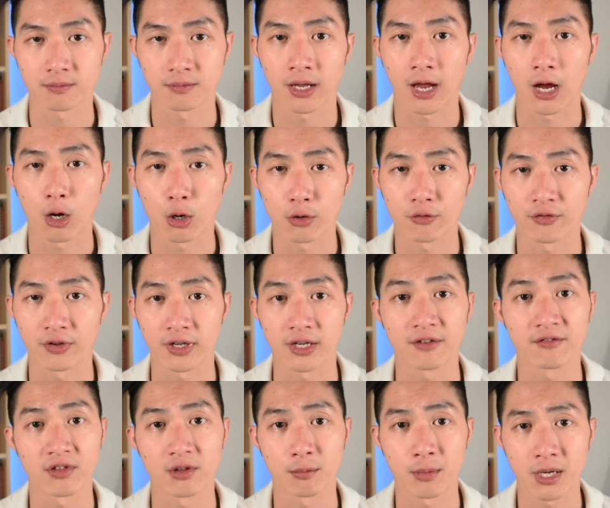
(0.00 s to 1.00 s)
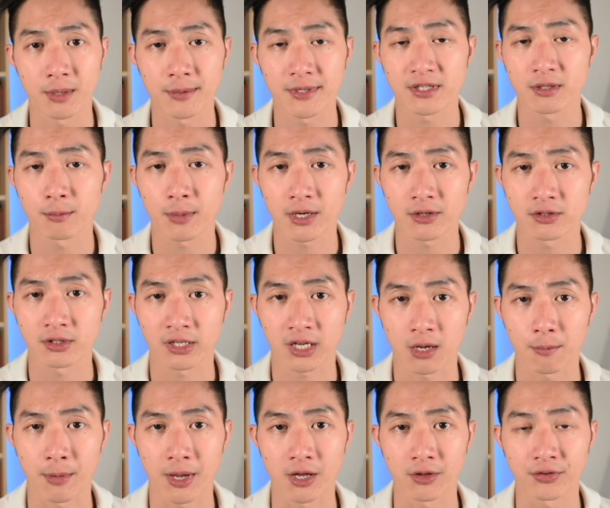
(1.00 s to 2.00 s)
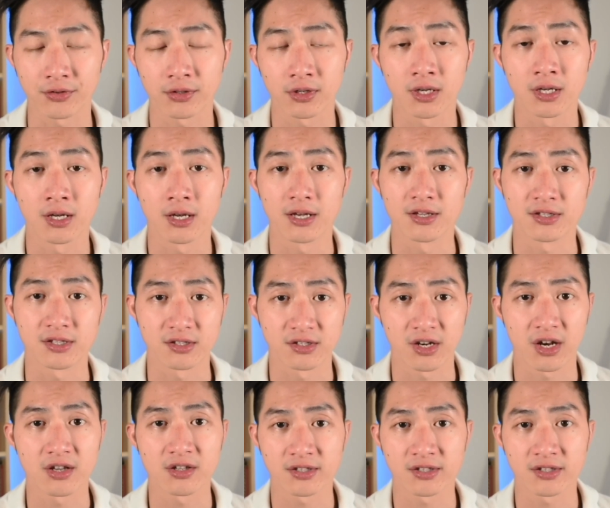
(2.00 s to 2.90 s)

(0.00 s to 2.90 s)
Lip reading: However, if the baby is about to come out, a cesarean